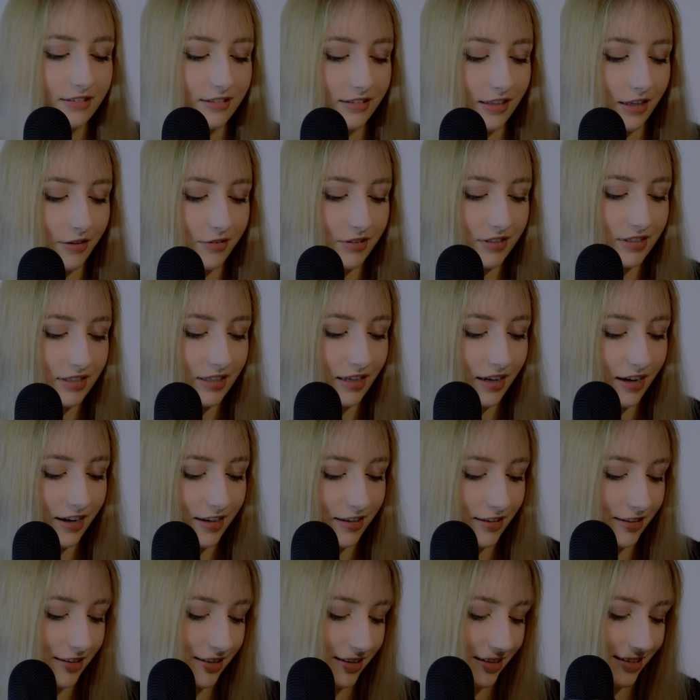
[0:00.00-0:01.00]
That was the
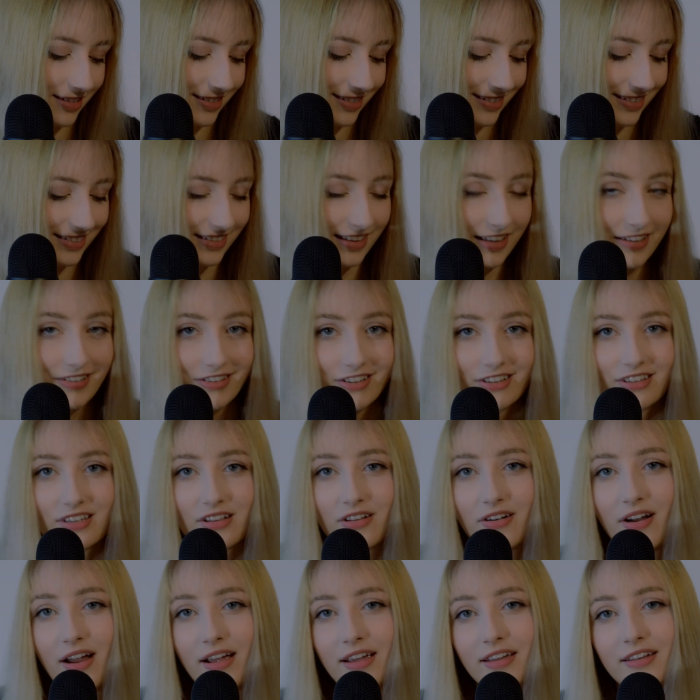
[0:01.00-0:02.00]
ice that just
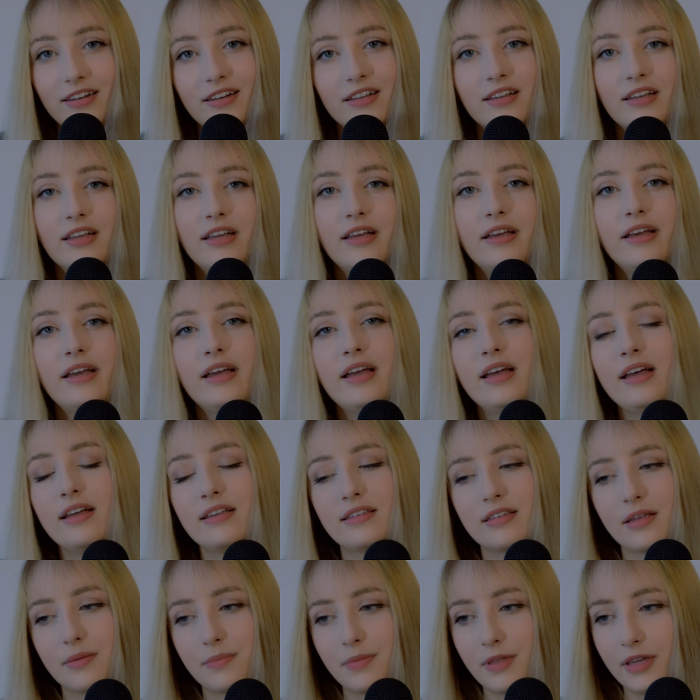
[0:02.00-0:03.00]
cracked.
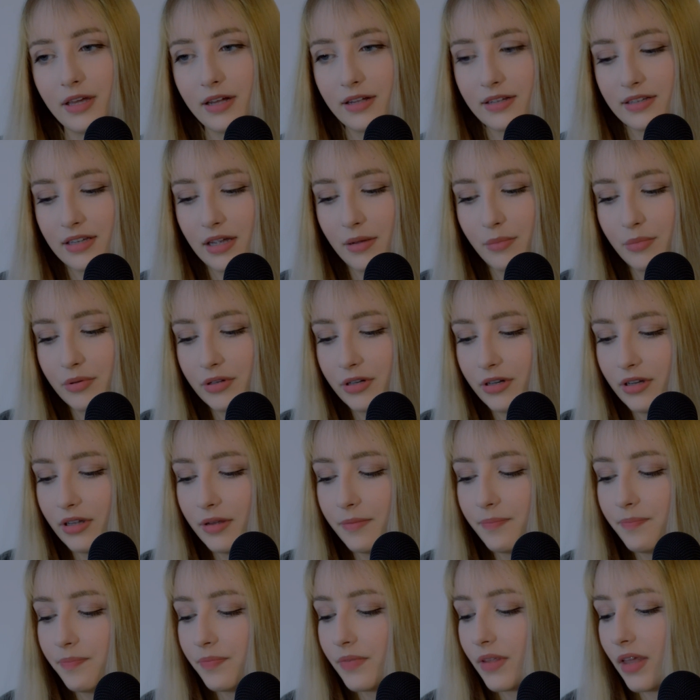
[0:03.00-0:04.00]
Something else happened.
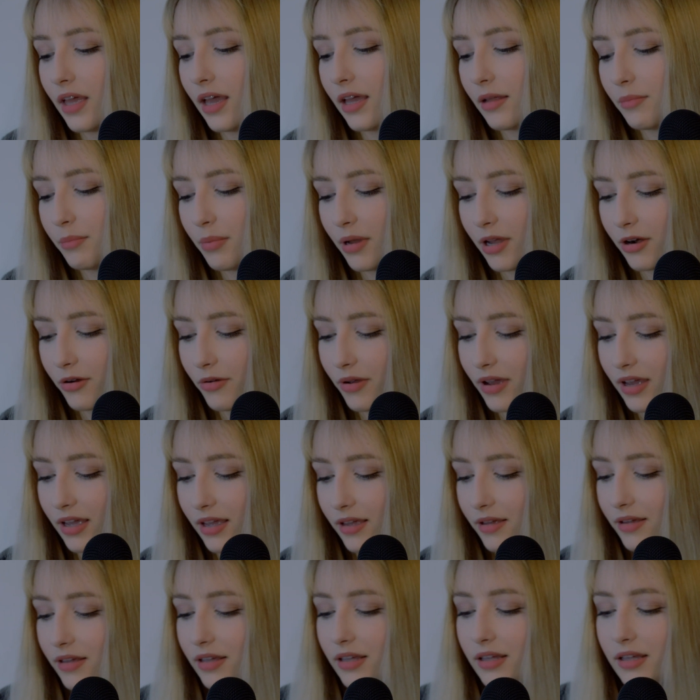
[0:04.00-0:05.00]
And by the
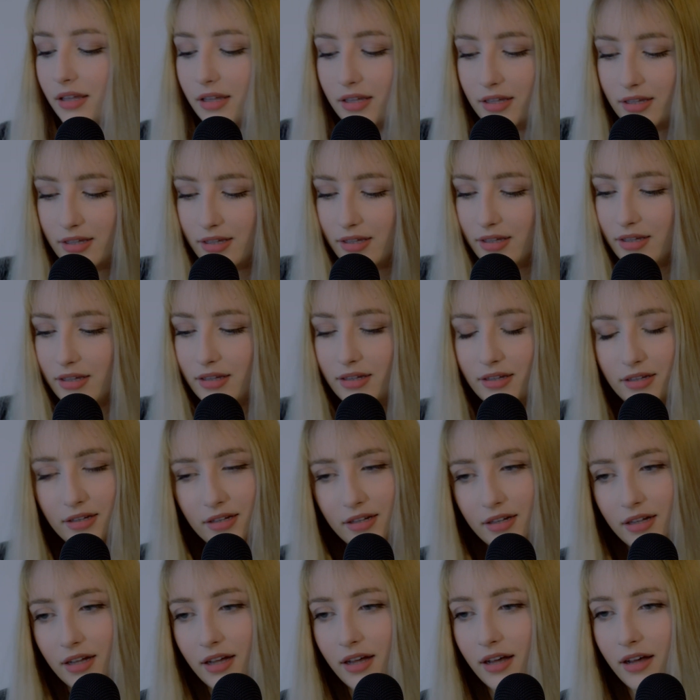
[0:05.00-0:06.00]
way,
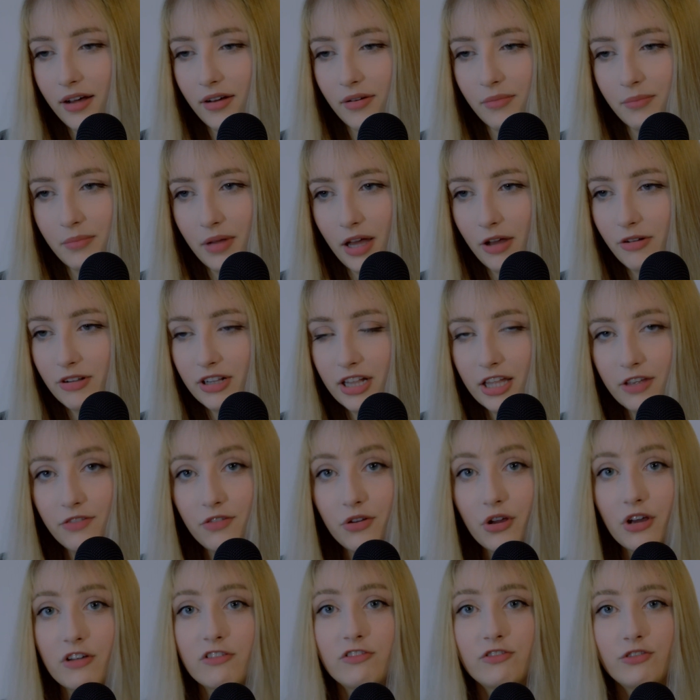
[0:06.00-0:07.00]
I will give
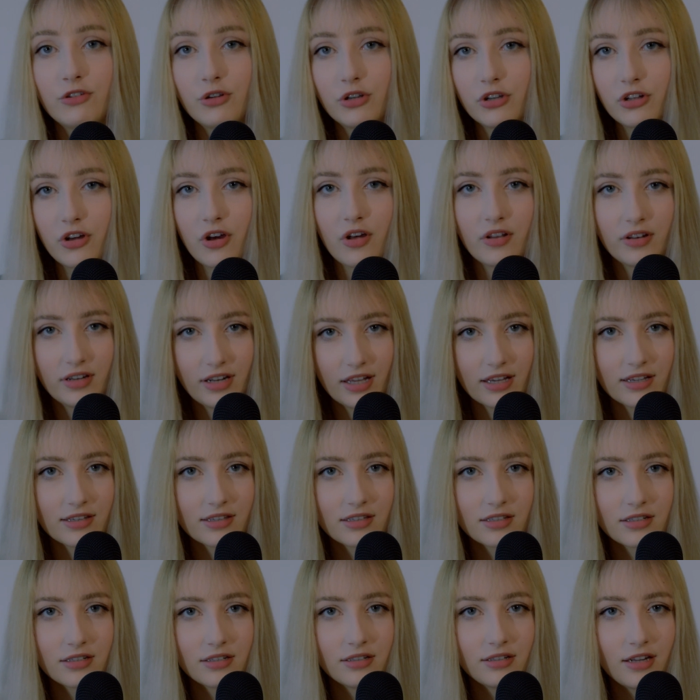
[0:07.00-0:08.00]
you a full
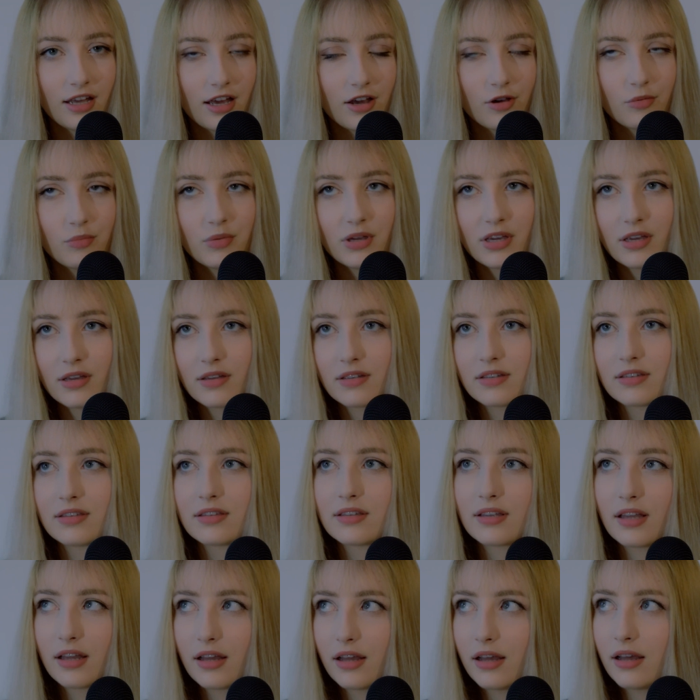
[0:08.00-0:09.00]
context now,
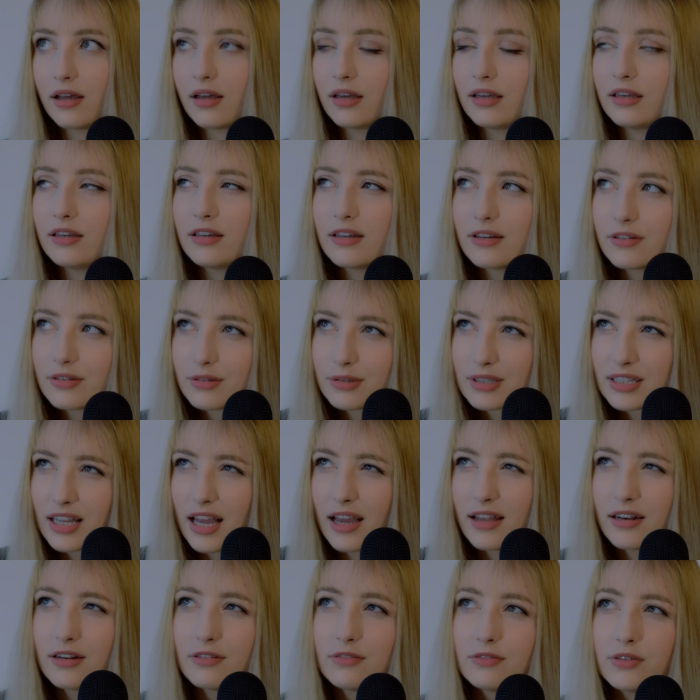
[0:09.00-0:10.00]
because I was
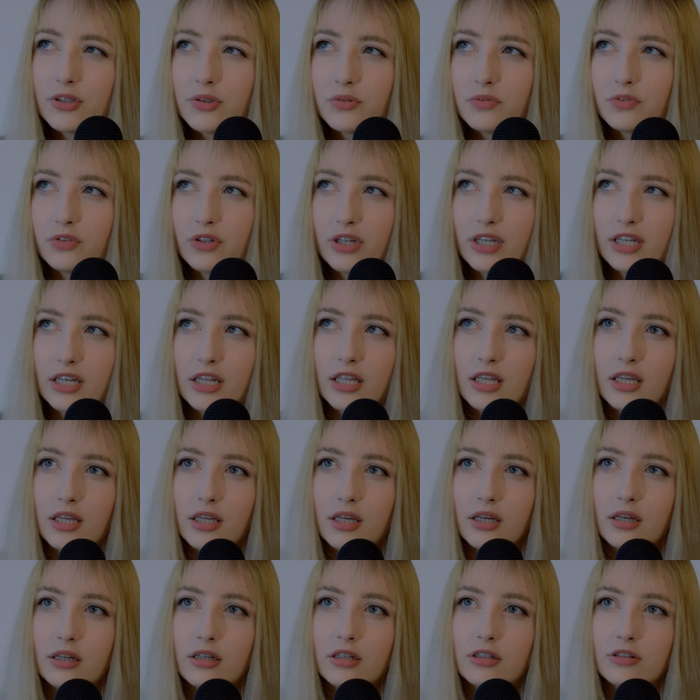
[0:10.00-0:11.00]
kind of refraining
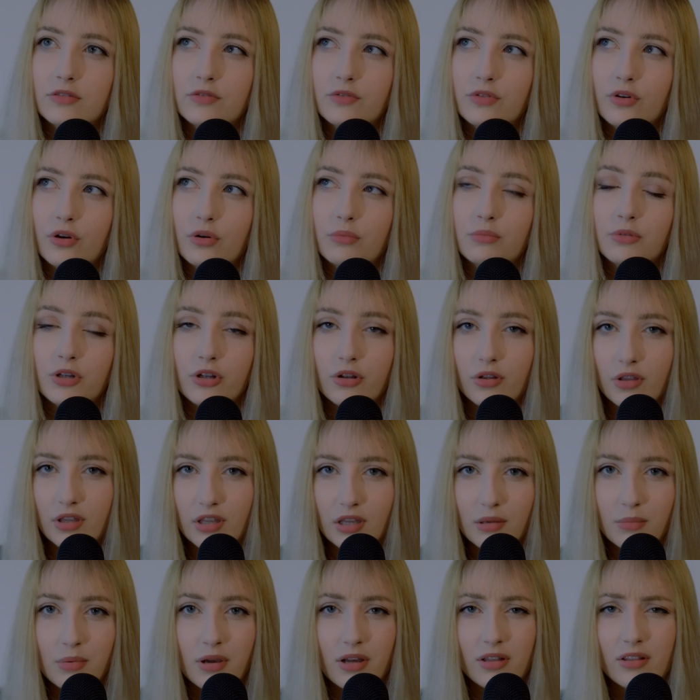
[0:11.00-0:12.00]
from
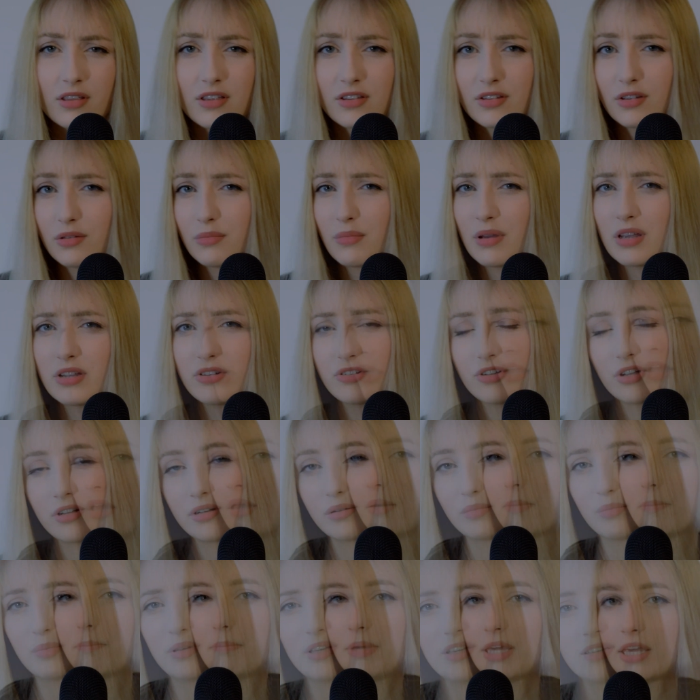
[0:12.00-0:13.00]
talking about this on my
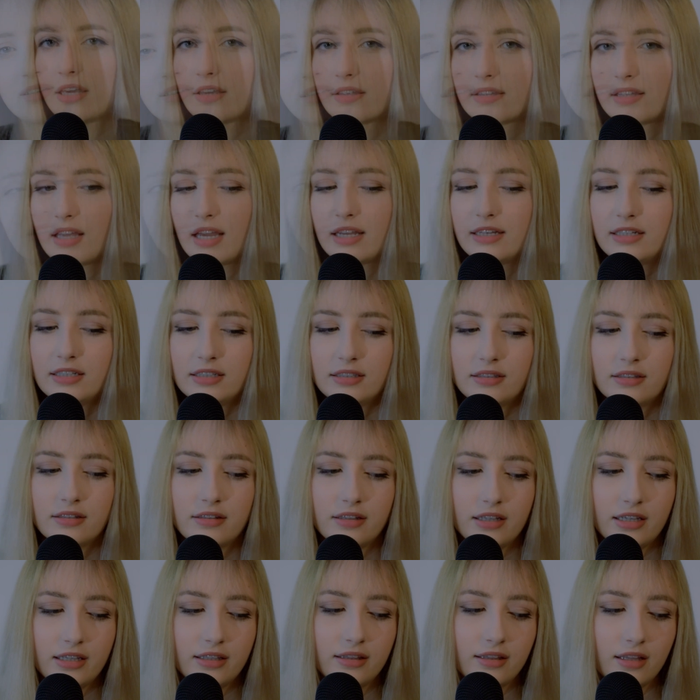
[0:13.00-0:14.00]
channel because I didn't
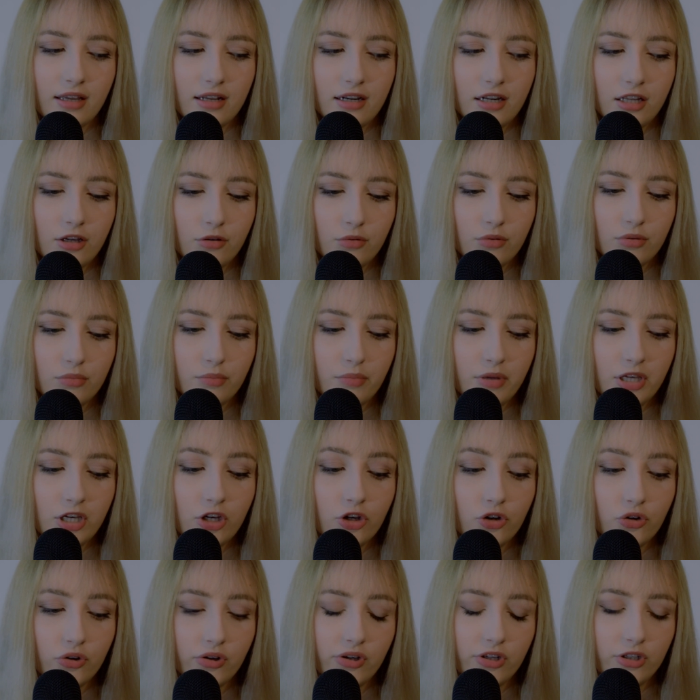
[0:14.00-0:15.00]
think that it would be
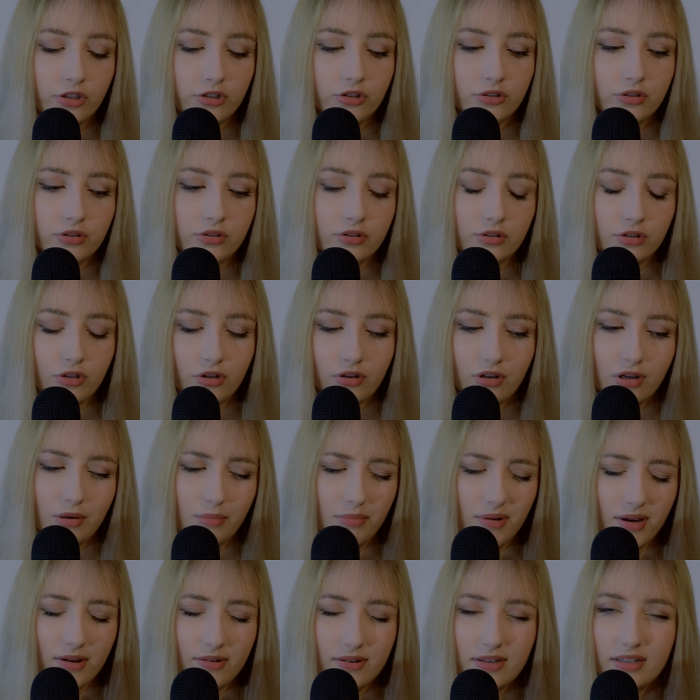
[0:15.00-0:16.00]
good to talk
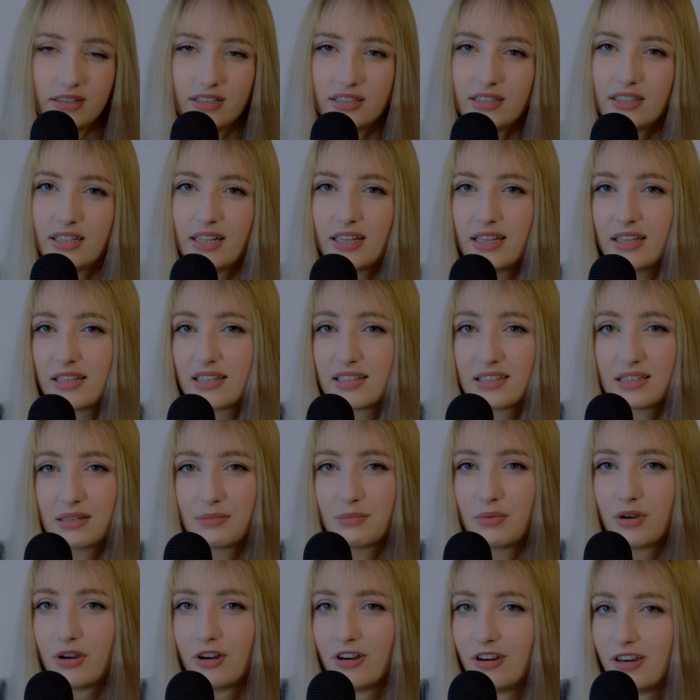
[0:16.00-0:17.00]
about it in
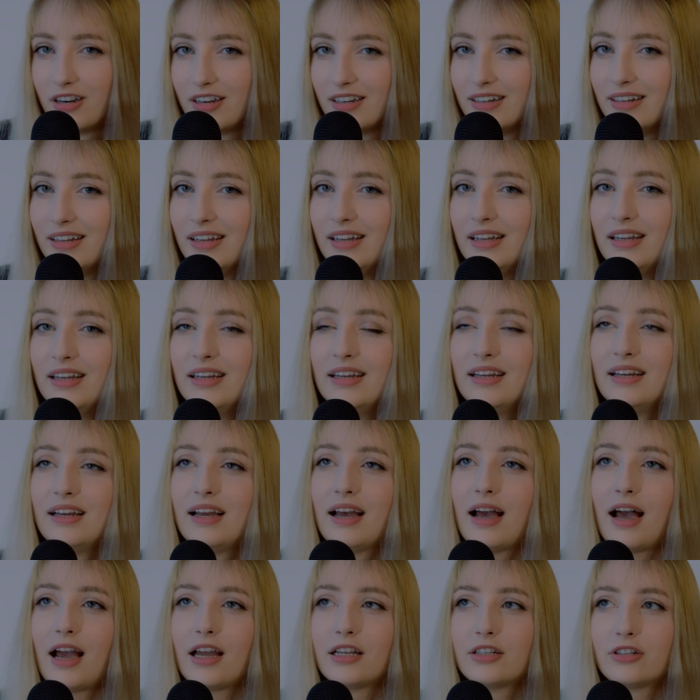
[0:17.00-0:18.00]
ASMR.
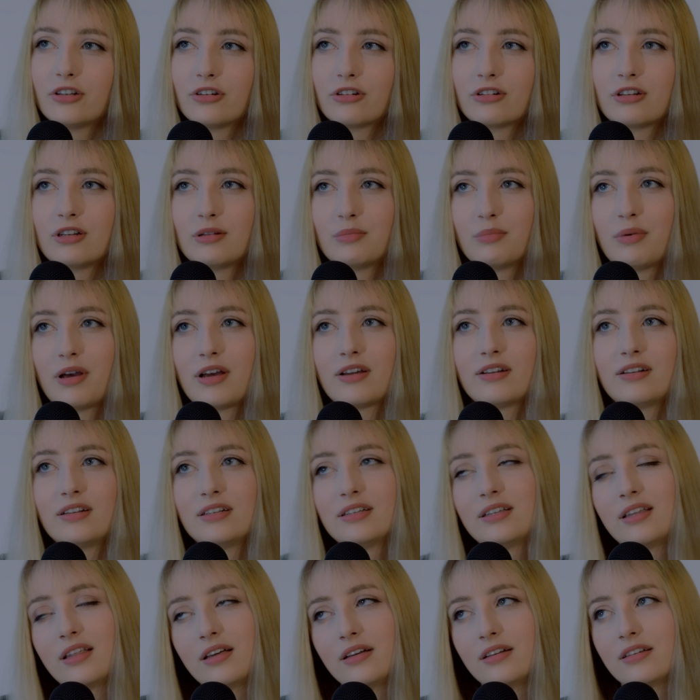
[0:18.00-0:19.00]
I talked about
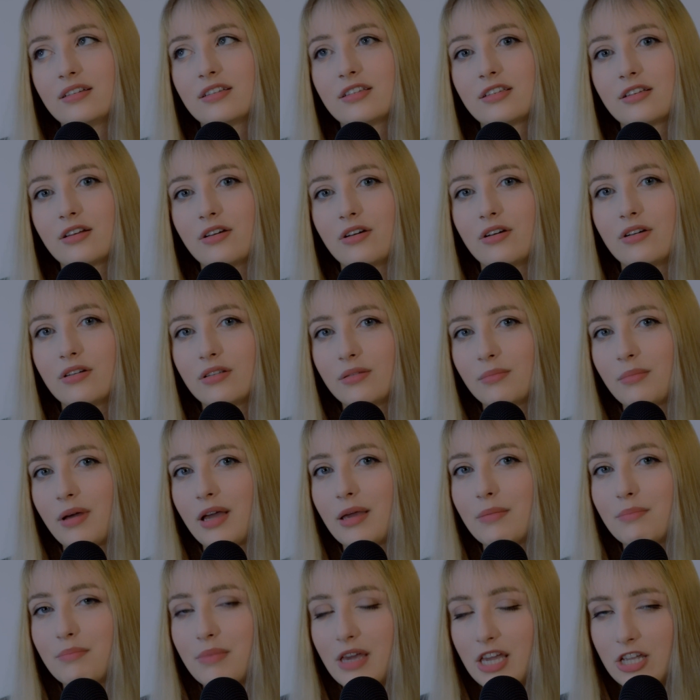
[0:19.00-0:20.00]
this on
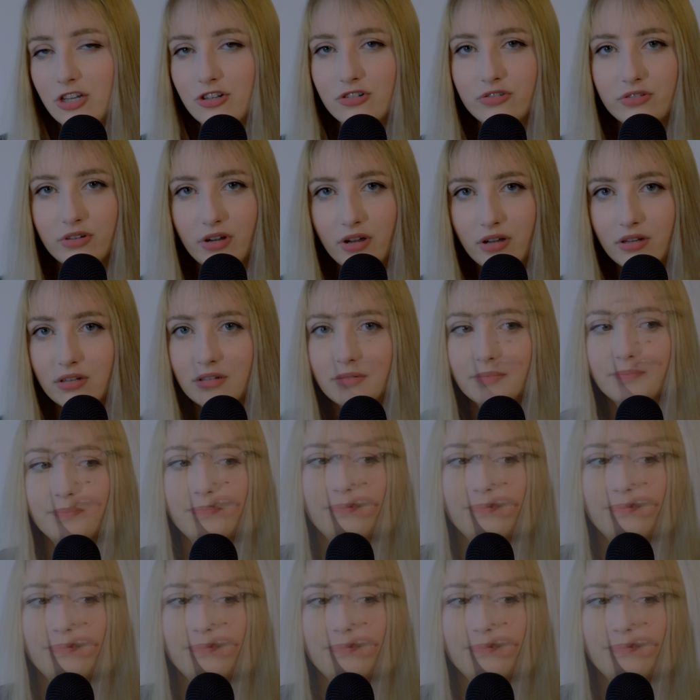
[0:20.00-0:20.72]
my Patreon.